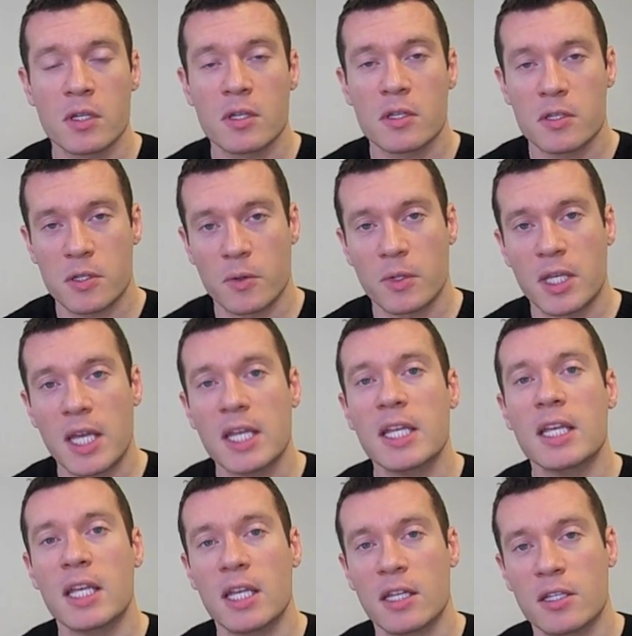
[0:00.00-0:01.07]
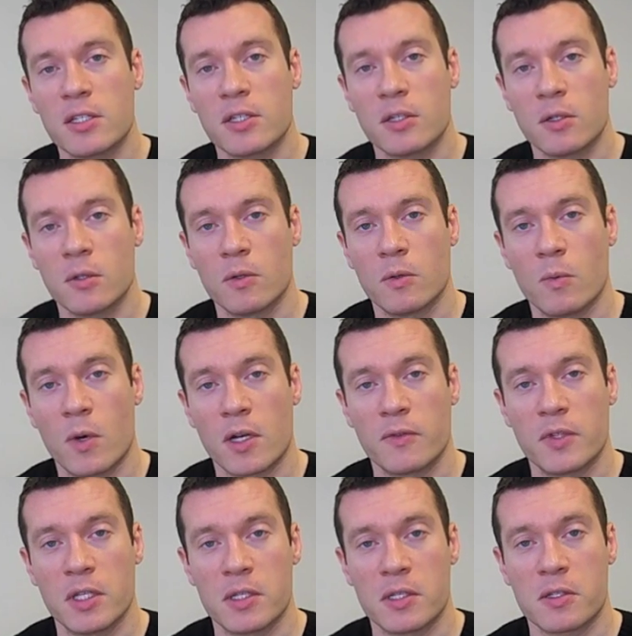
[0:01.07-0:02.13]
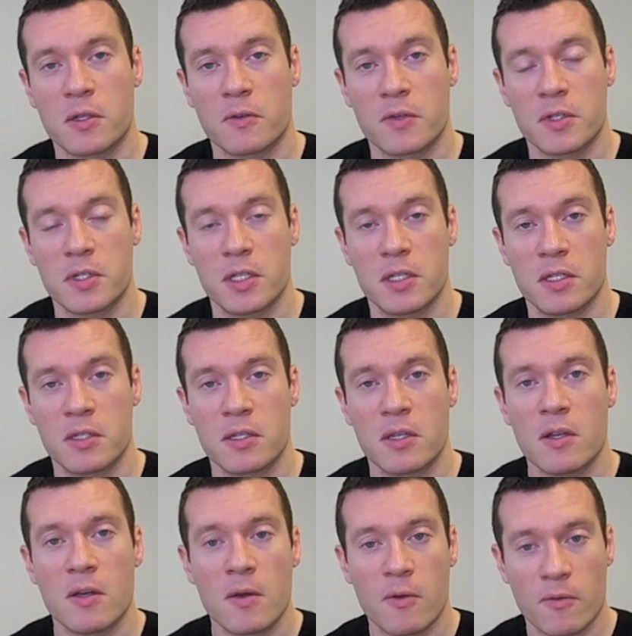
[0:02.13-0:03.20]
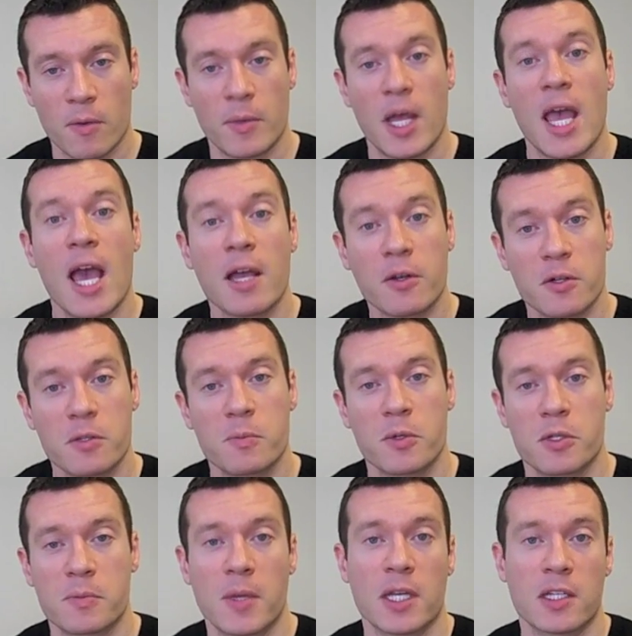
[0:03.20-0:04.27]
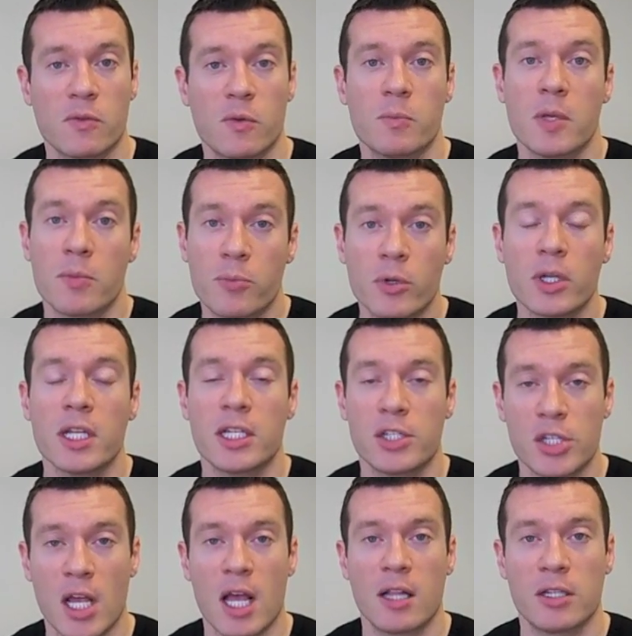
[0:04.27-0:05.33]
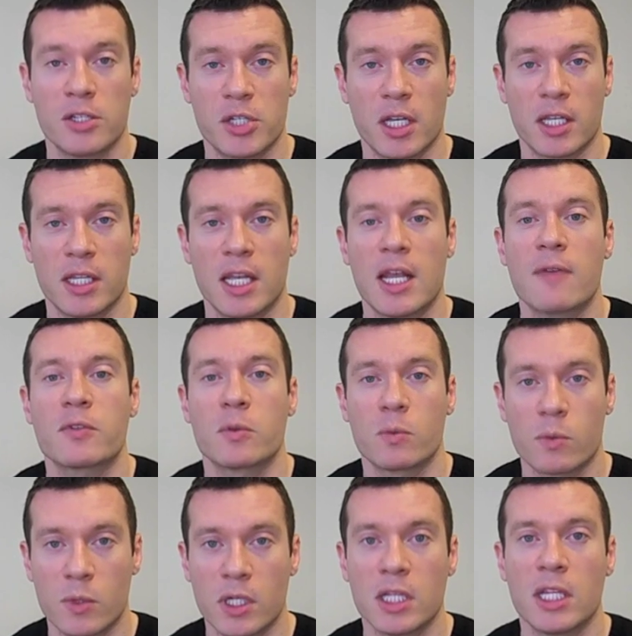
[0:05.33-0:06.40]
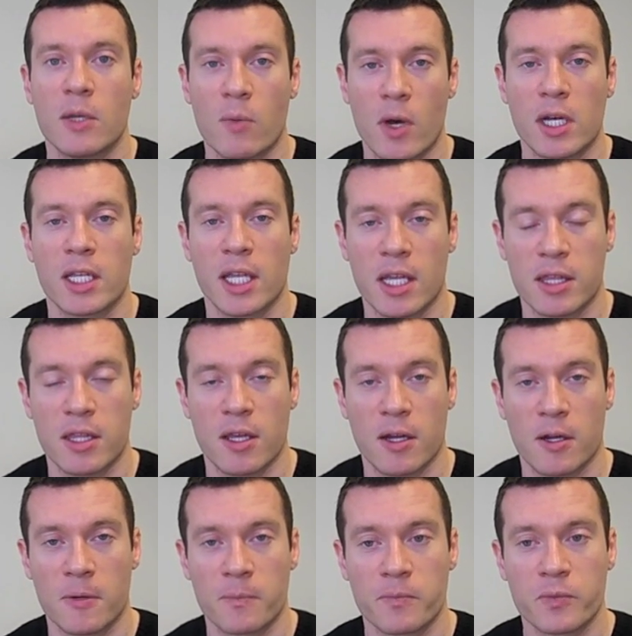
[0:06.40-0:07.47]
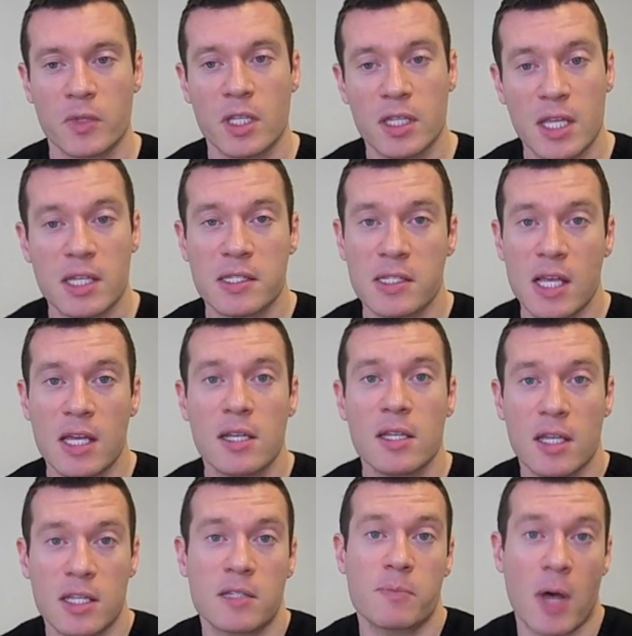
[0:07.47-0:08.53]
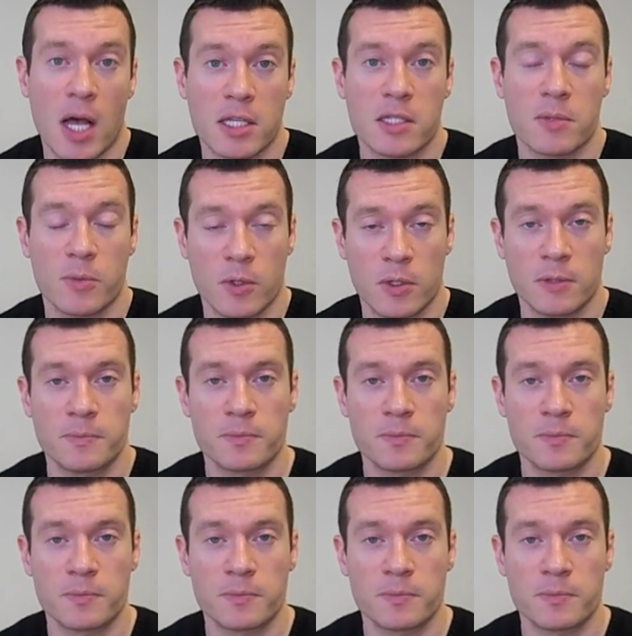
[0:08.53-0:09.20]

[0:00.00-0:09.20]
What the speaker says: So getting into one of these services from a hacker's perspective would be pretty challenging, and they'd have to really want to get there. That said, it's possible.